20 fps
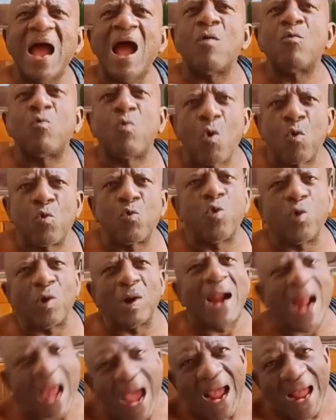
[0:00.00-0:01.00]

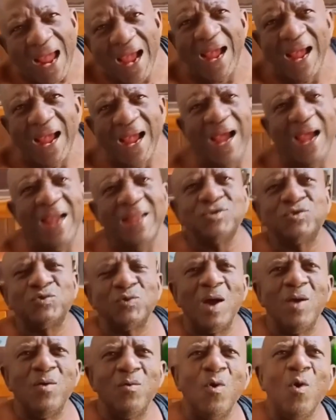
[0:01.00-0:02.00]
cockra,
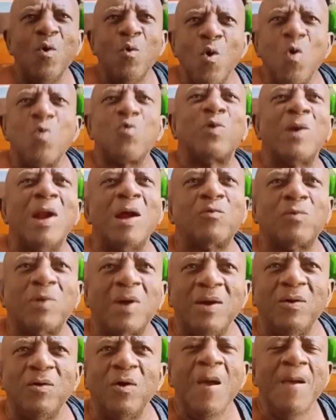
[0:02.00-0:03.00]
so
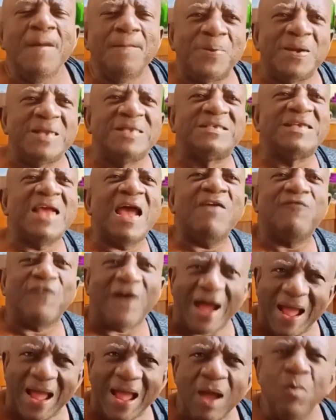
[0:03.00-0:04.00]
wokrakra,
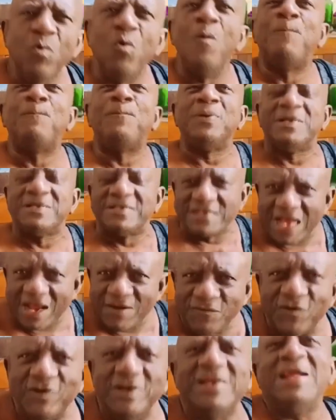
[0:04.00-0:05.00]
preserver, who preserve
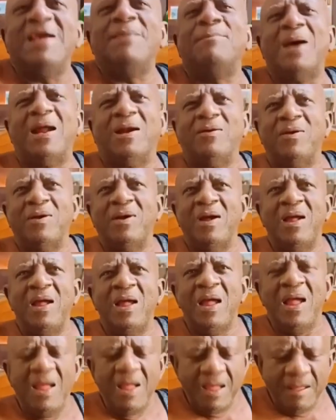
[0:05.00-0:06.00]
what near man.
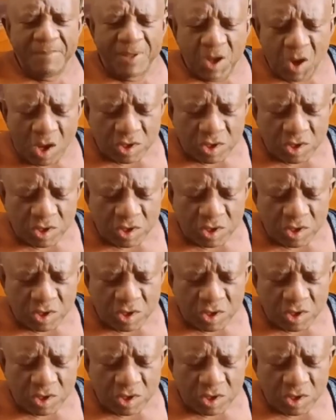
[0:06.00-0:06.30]
Because